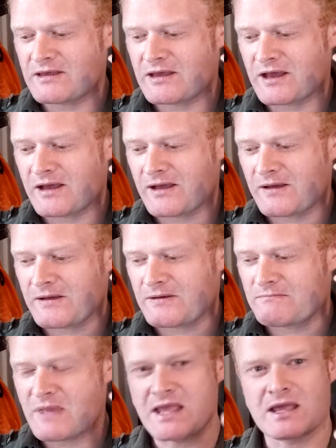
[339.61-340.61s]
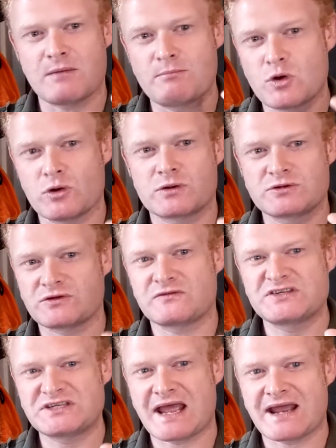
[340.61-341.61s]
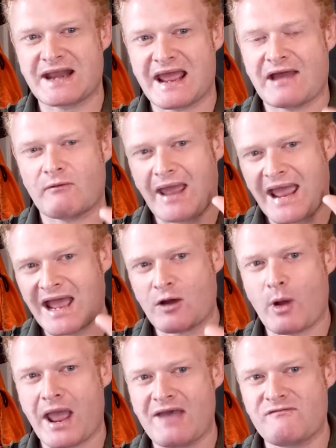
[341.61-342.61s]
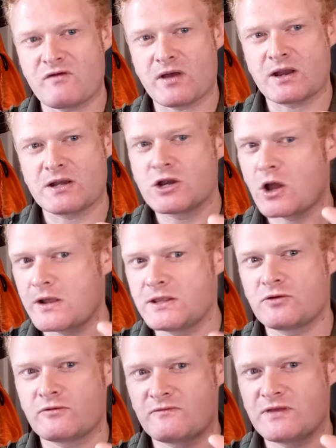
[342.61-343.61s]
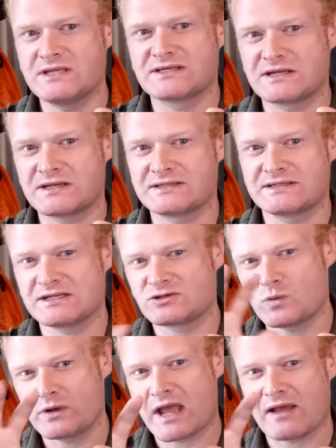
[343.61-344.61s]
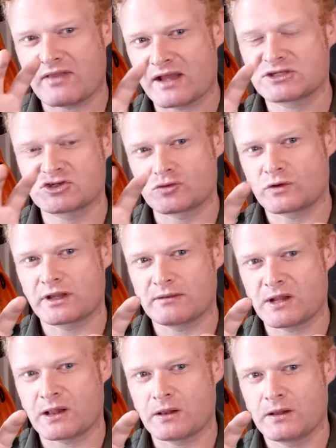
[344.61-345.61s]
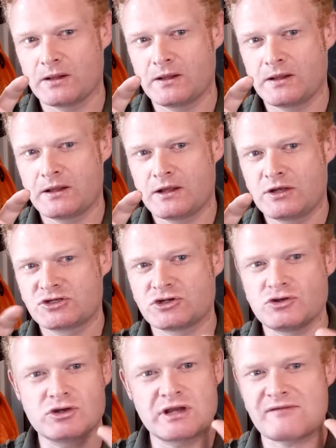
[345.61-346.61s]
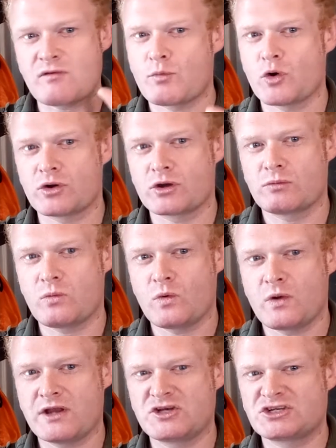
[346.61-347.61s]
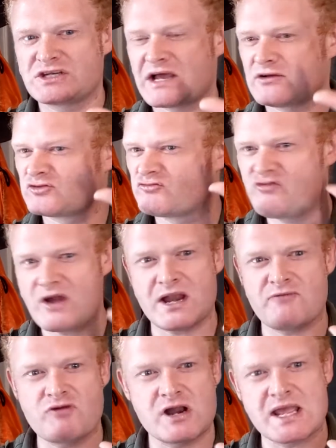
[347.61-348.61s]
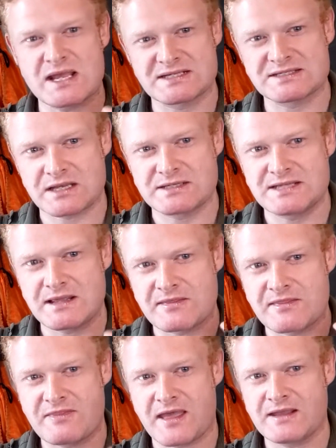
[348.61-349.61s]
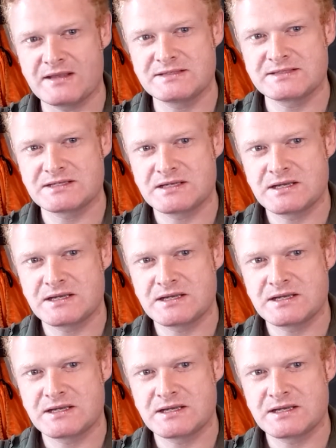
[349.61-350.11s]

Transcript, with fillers: uh make a book sort of stand out. However, neither of these can exist without that story in the middle. So you can have a book which tells really, really exciting things,